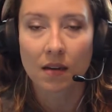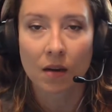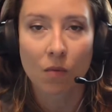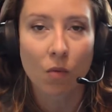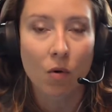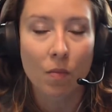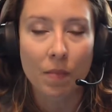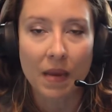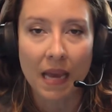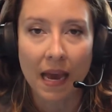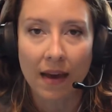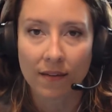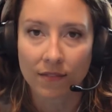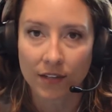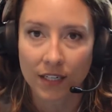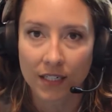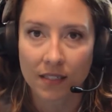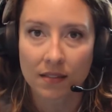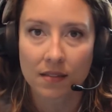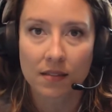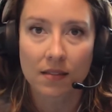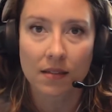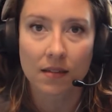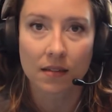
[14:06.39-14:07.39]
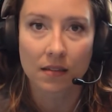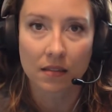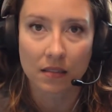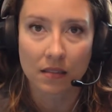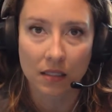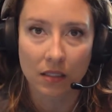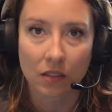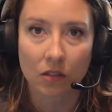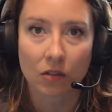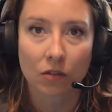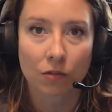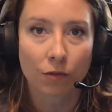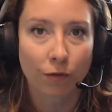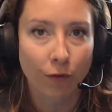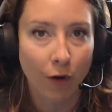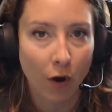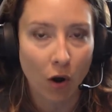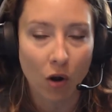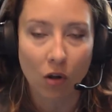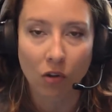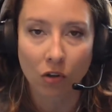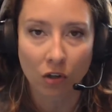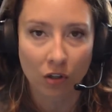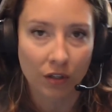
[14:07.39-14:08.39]
It won't be evident until
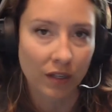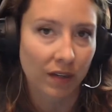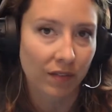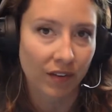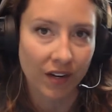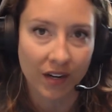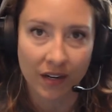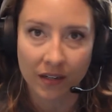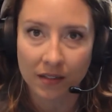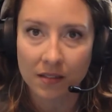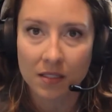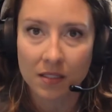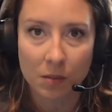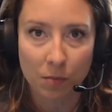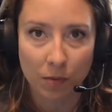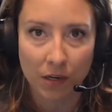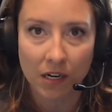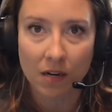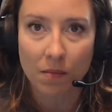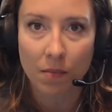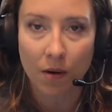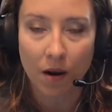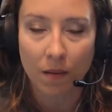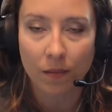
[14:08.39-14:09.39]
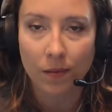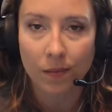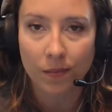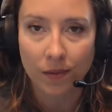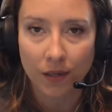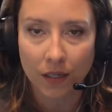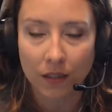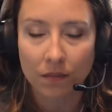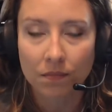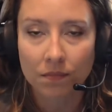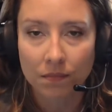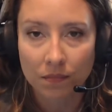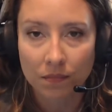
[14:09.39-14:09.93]
fall or even next spring, probably.